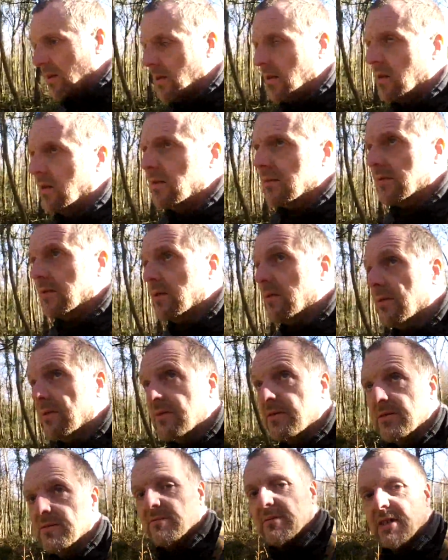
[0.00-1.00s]
Oh
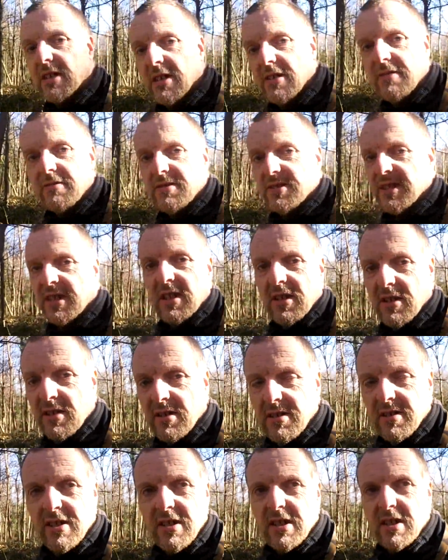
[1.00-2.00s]
god, there we go. See,
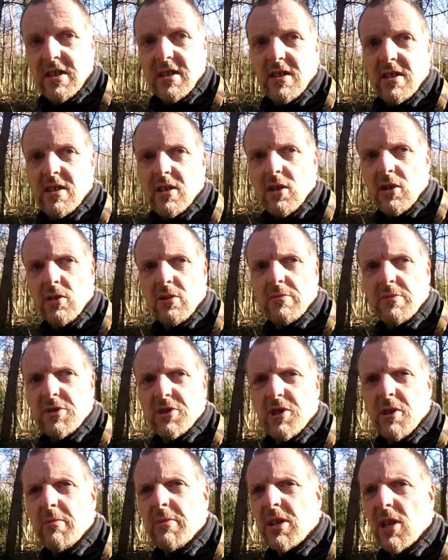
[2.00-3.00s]

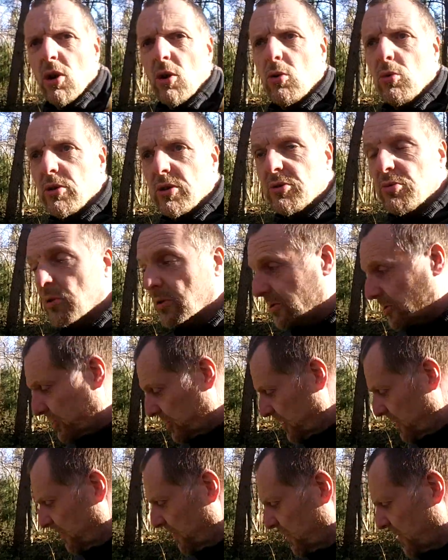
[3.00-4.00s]
almost somebody always wants
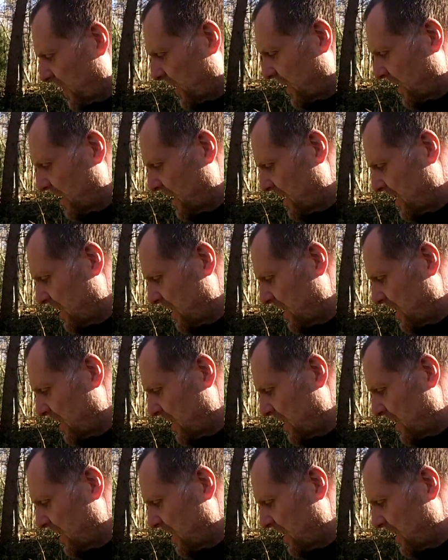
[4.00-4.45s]
something.